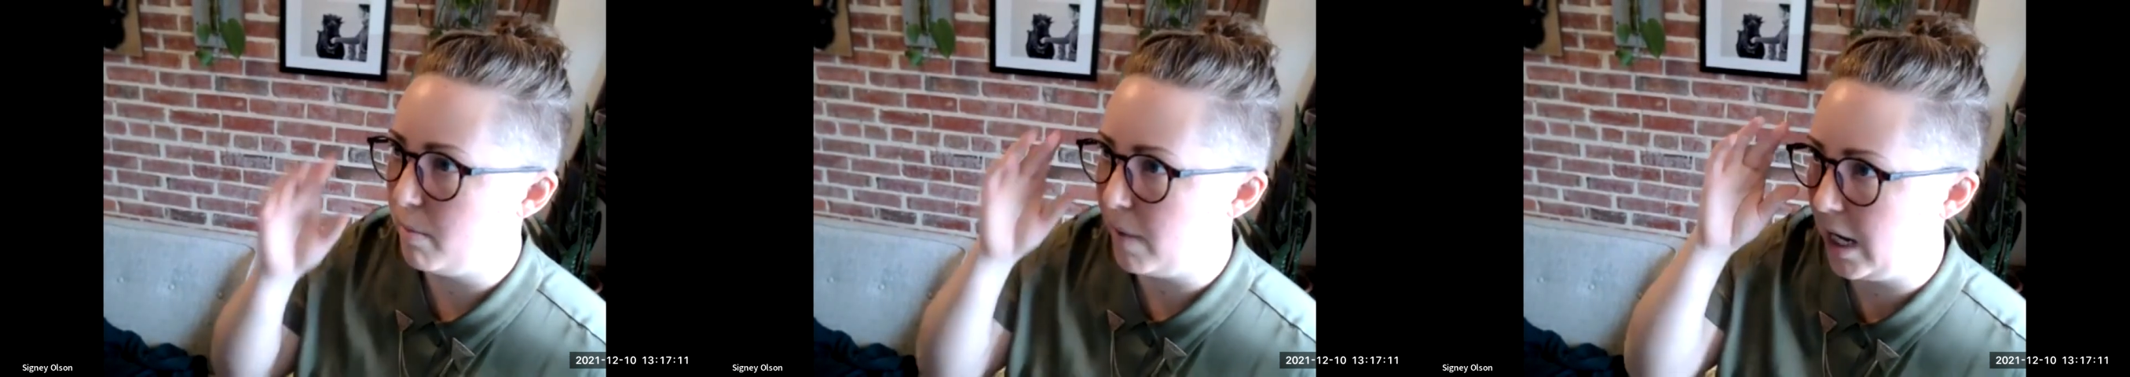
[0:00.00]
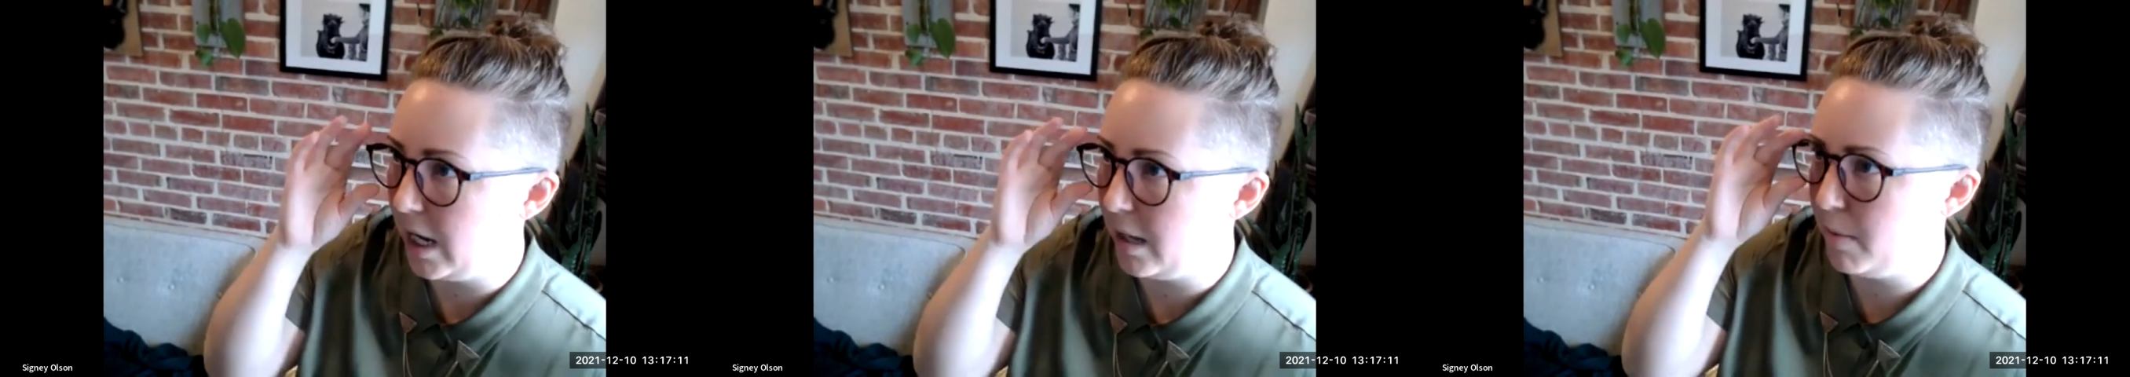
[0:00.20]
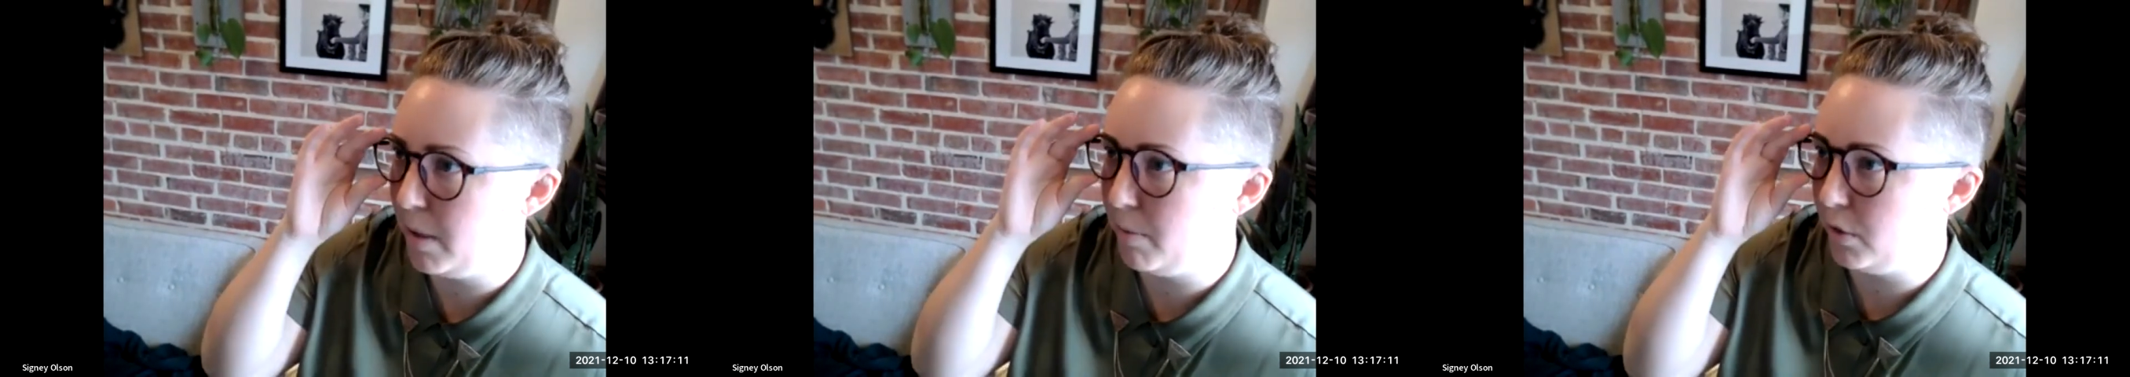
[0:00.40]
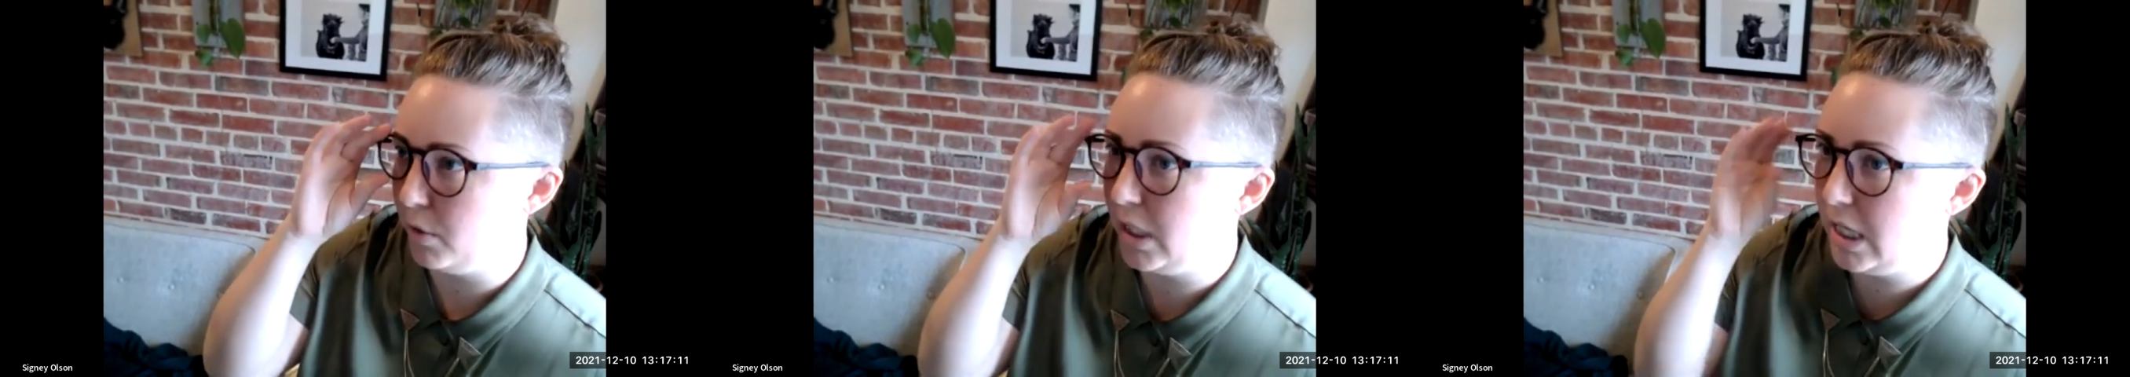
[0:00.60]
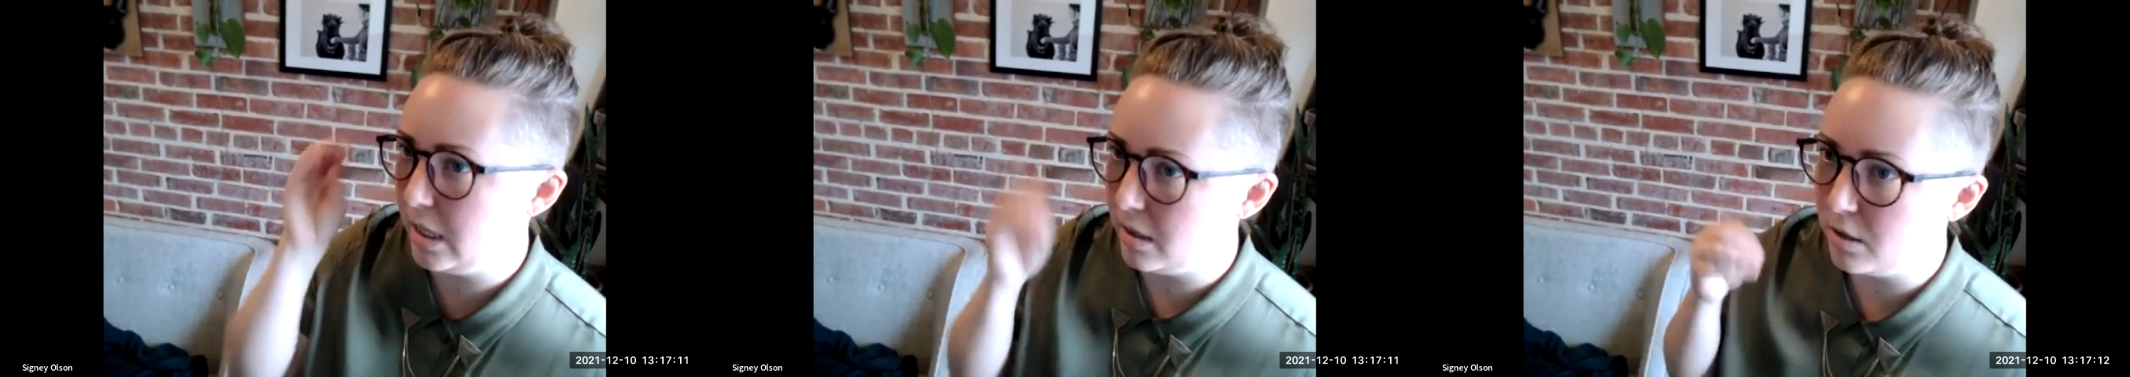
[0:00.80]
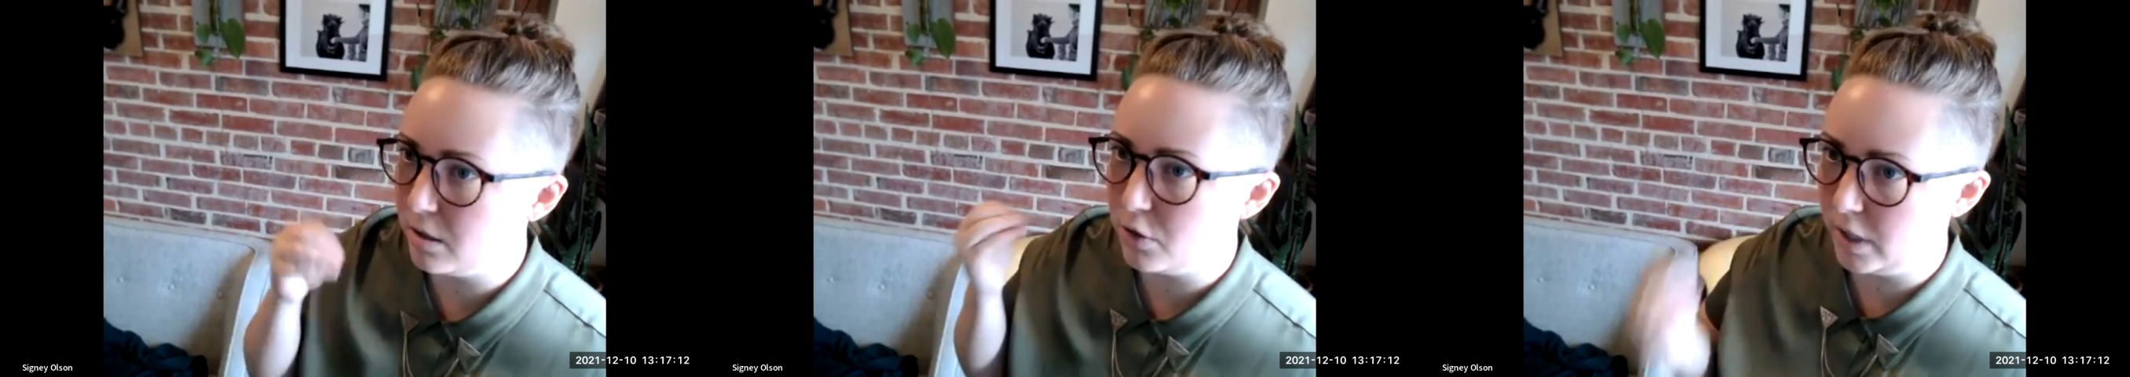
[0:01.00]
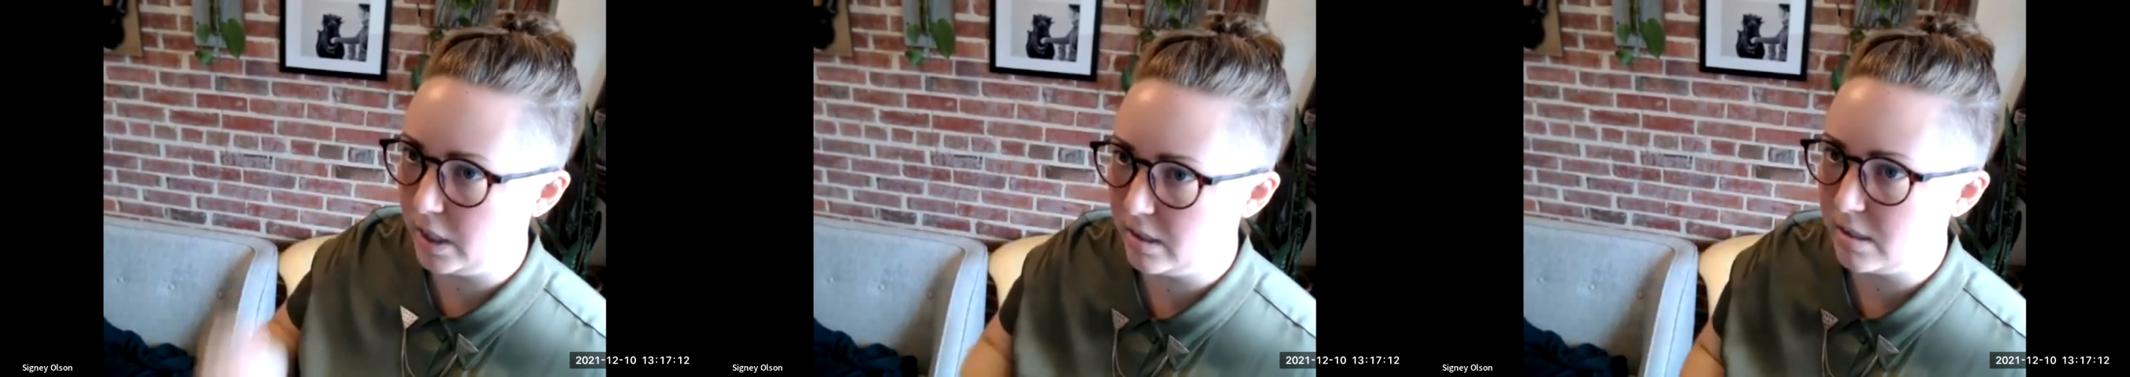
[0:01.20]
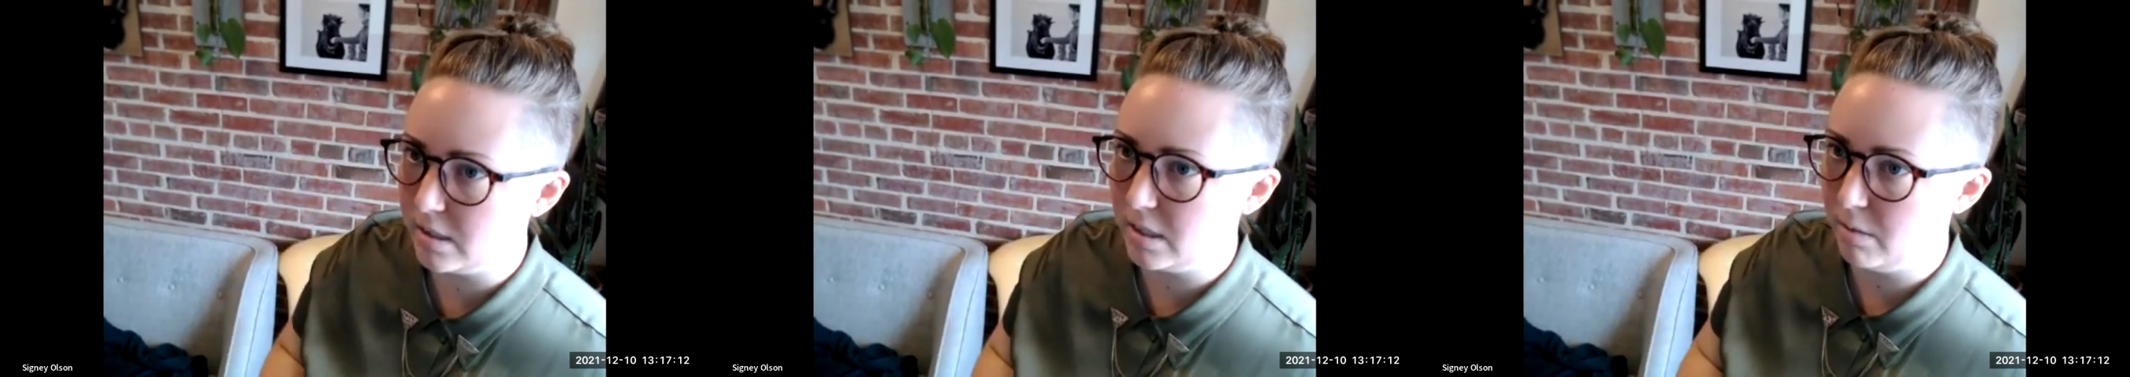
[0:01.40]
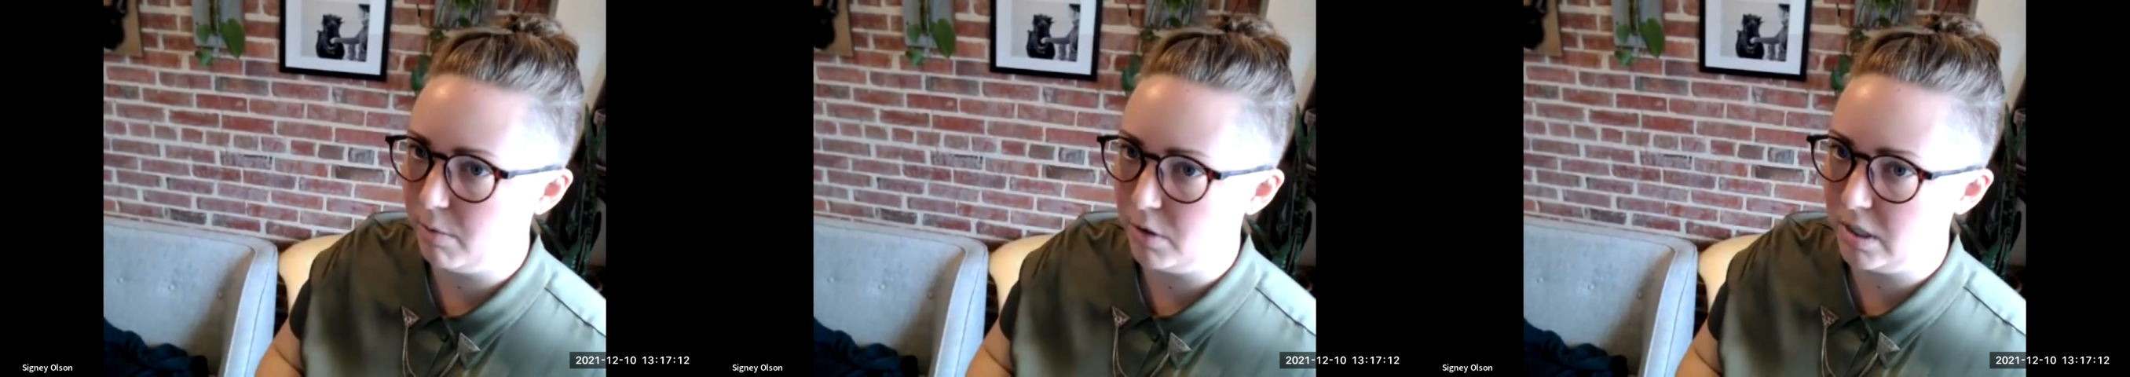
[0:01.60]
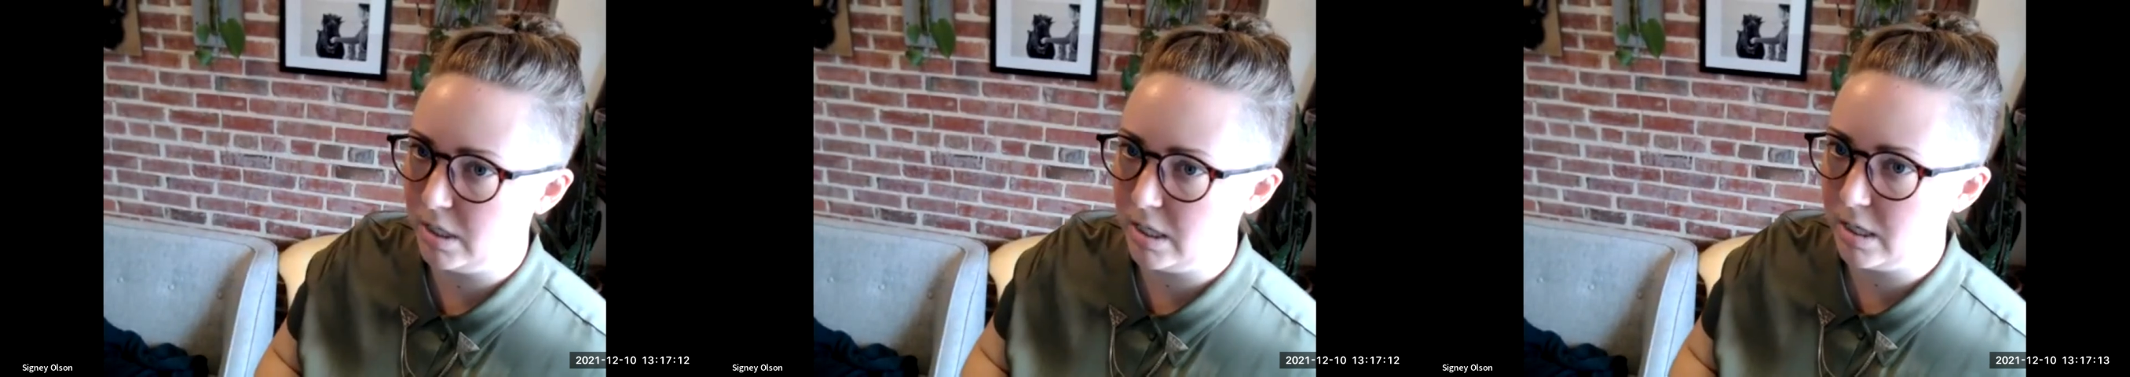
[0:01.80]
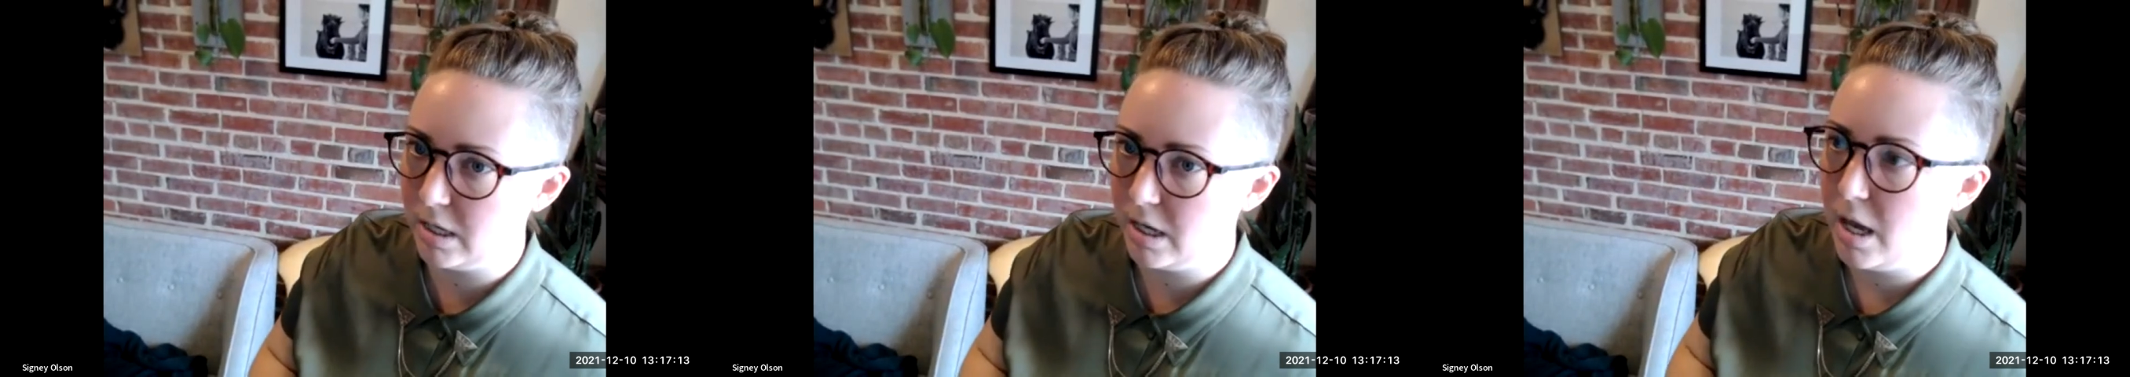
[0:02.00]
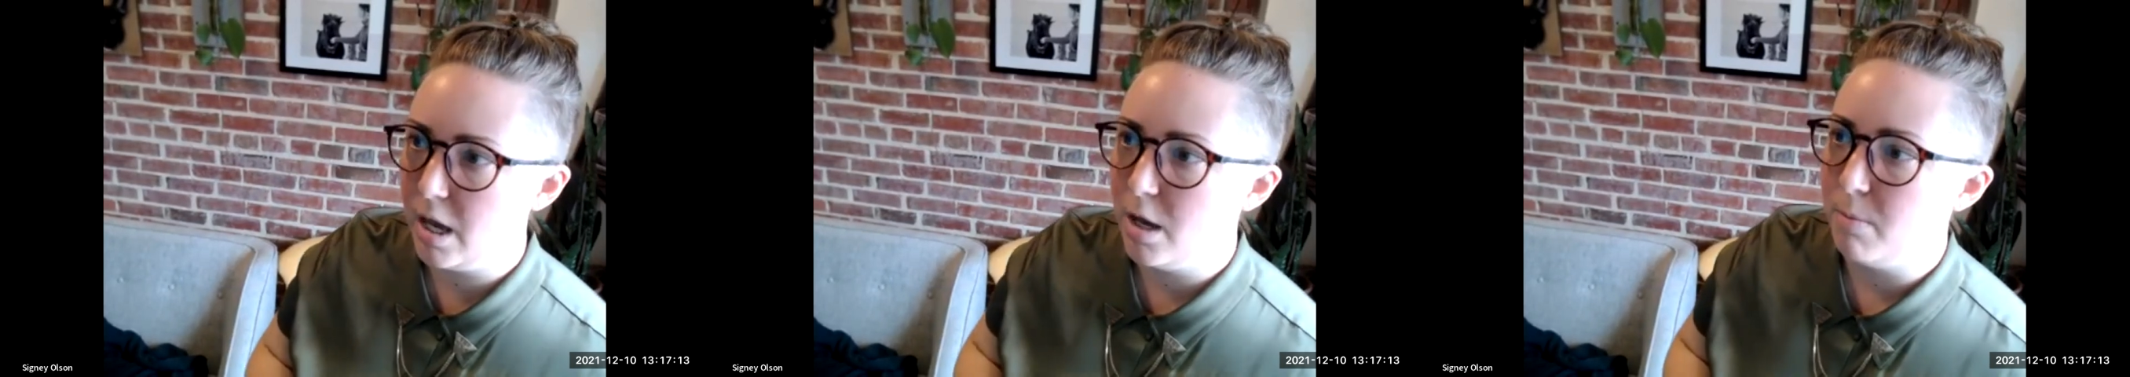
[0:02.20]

by people in the trans community